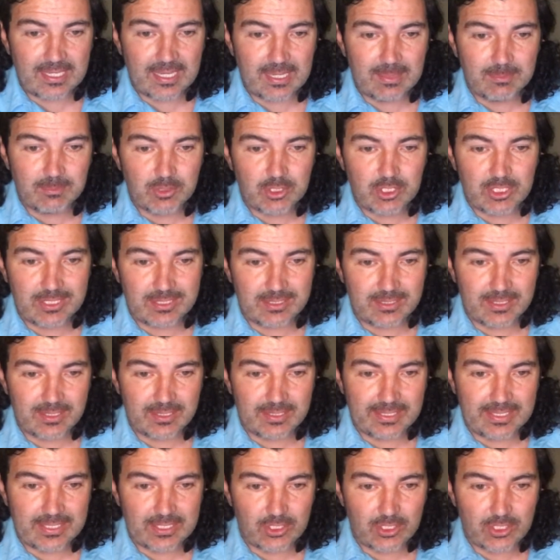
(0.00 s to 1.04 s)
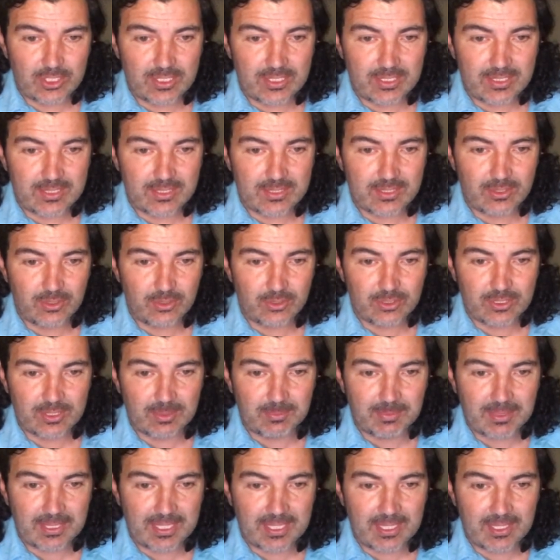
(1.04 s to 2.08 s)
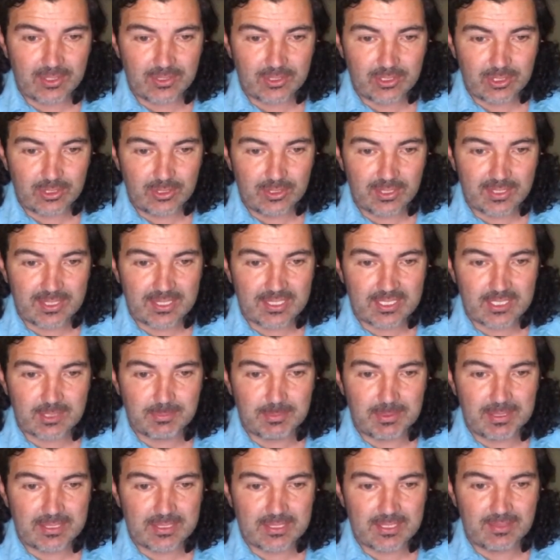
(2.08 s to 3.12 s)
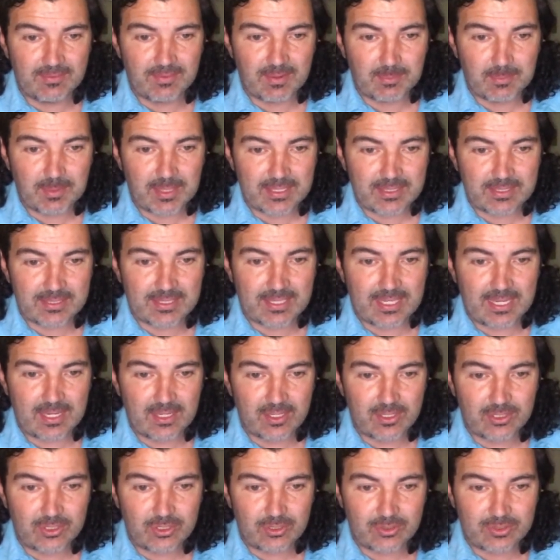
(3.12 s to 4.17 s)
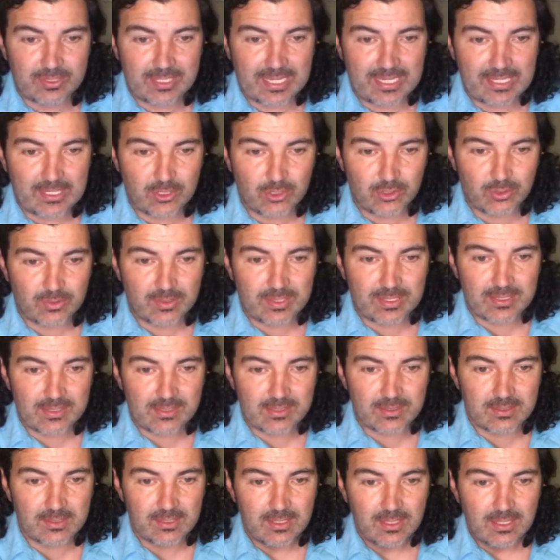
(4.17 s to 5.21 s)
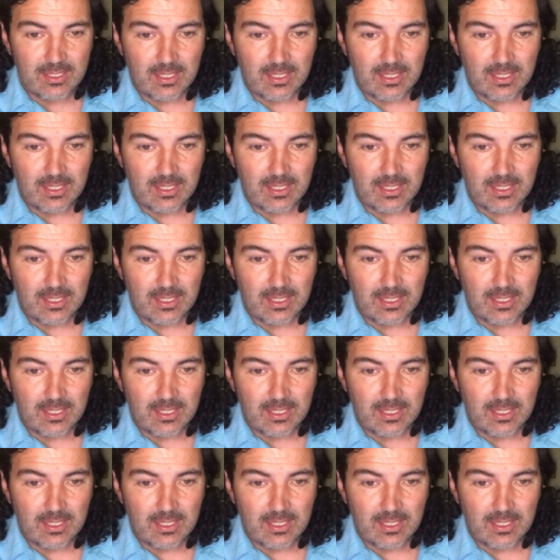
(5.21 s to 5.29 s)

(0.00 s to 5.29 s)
up. She's delicious. You're something else. You look expensive. I'm not scared. You're dangerous.